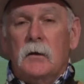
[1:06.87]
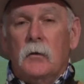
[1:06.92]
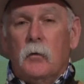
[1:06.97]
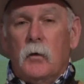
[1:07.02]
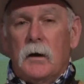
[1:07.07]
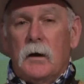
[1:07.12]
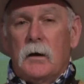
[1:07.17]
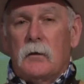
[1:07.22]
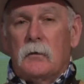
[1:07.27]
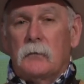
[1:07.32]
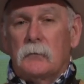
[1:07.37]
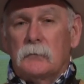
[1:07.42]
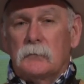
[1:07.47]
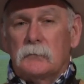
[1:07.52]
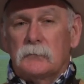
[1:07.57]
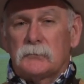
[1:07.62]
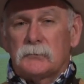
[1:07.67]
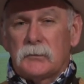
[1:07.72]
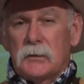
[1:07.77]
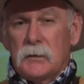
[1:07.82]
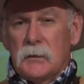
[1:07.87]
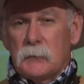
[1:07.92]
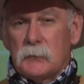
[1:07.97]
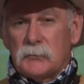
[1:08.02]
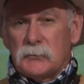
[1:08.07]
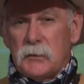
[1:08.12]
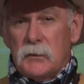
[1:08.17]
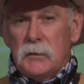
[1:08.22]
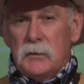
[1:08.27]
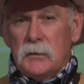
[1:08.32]
while Slim
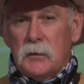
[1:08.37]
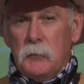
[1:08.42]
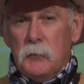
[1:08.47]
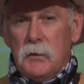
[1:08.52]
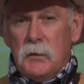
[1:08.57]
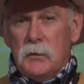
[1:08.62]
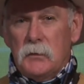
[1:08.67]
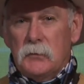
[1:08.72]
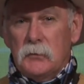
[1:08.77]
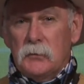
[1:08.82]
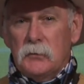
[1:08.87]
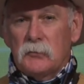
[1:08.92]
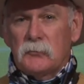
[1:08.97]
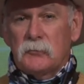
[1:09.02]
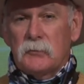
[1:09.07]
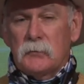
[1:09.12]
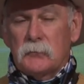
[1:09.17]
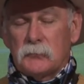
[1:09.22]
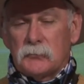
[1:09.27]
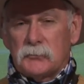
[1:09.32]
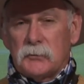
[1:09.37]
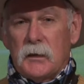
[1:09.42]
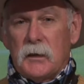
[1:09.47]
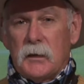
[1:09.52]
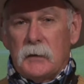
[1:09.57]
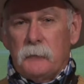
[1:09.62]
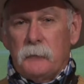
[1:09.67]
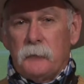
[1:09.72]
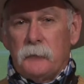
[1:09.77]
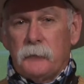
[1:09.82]
stayed committed to the single
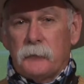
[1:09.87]
side.